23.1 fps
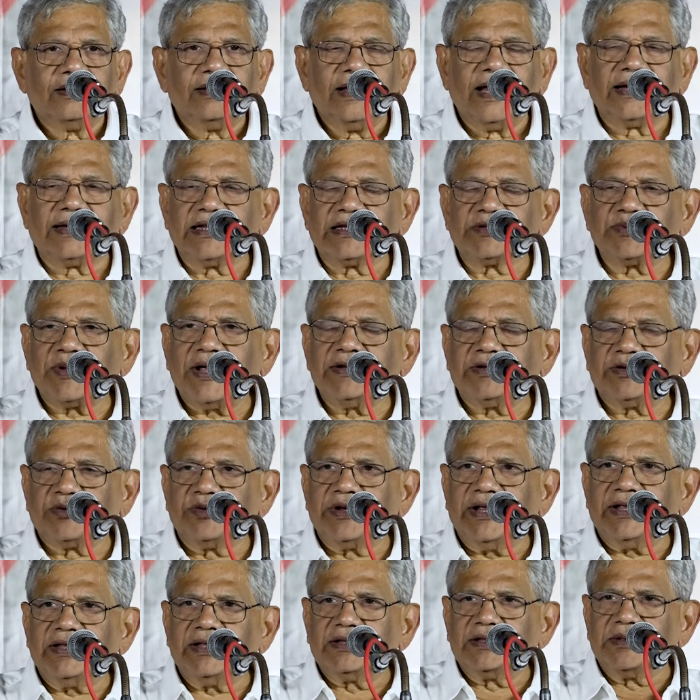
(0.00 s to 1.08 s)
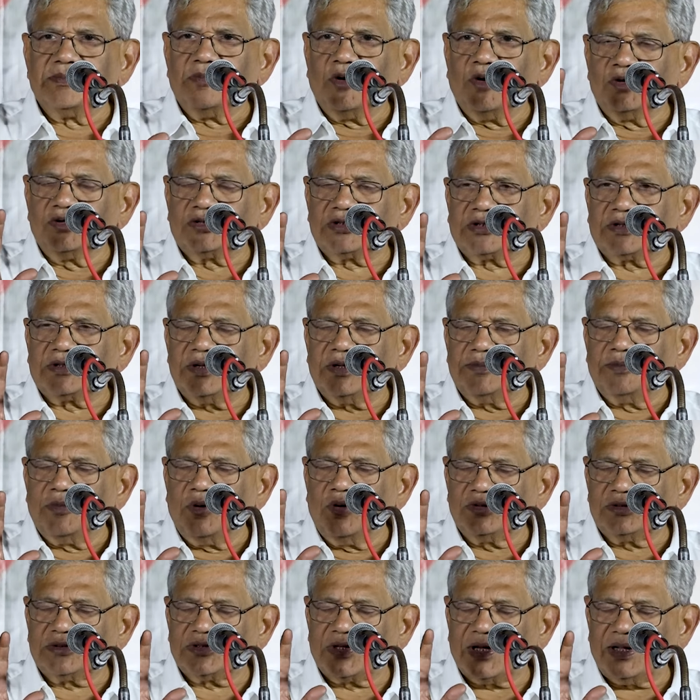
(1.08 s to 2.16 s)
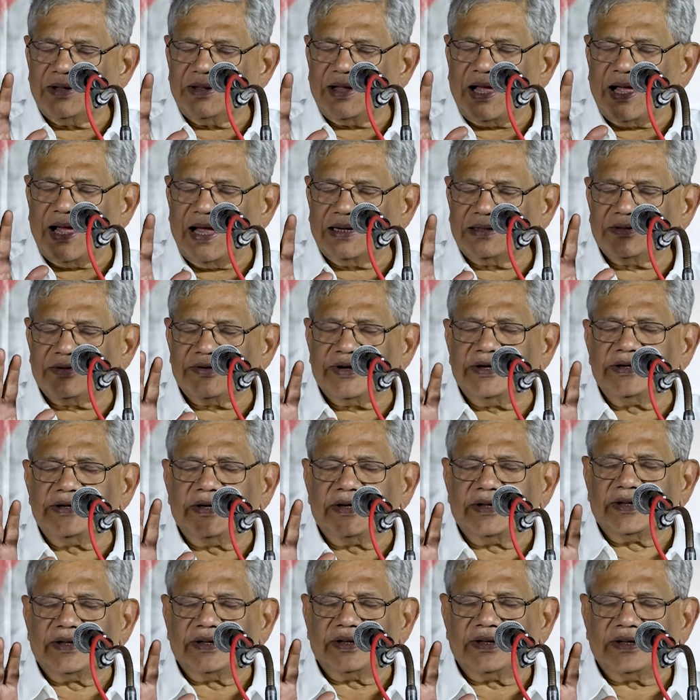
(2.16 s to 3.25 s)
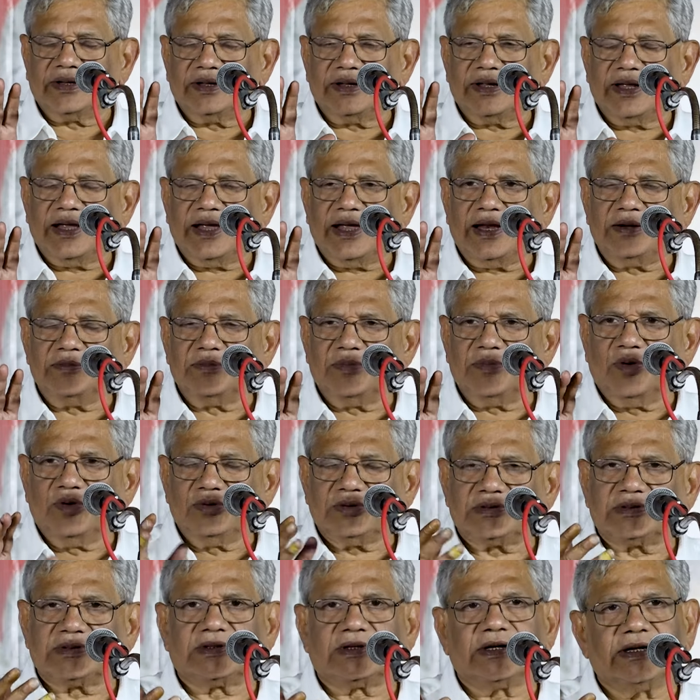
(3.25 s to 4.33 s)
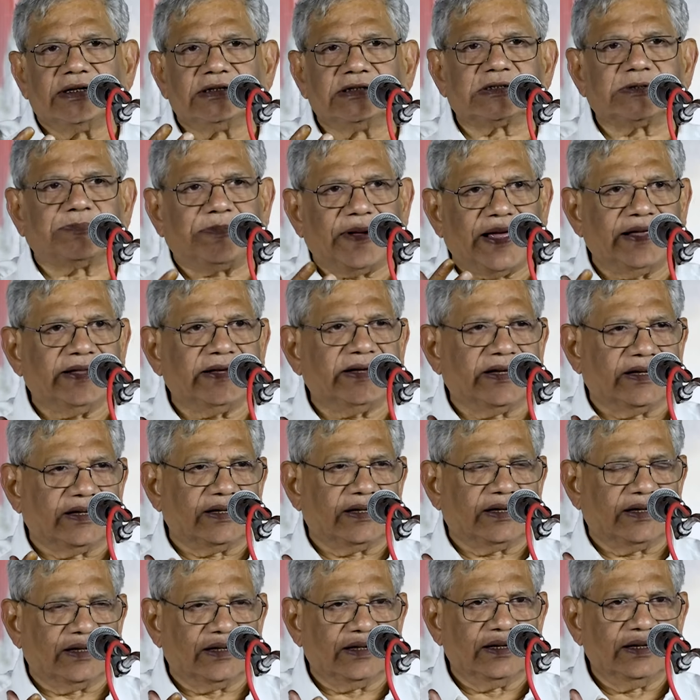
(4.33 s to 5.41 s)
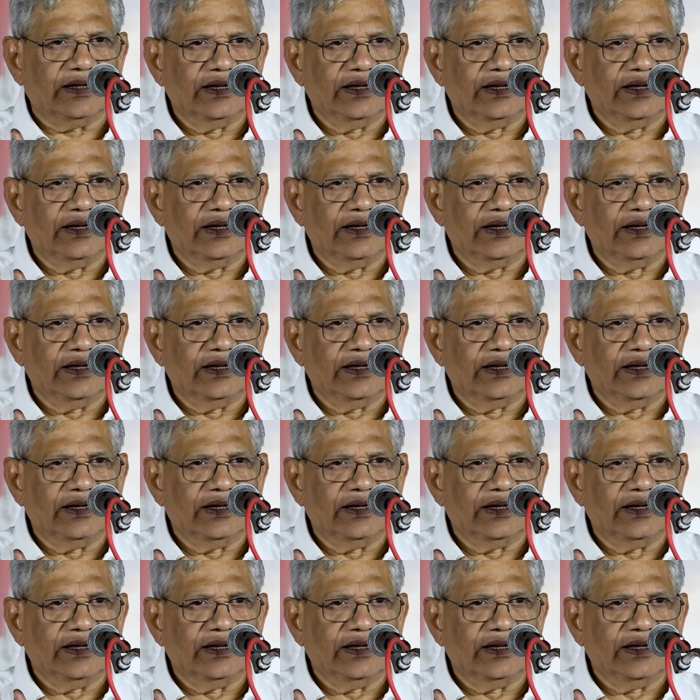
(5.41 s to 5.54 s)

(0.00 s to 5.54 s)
That is why today the most heartrending and most inspiring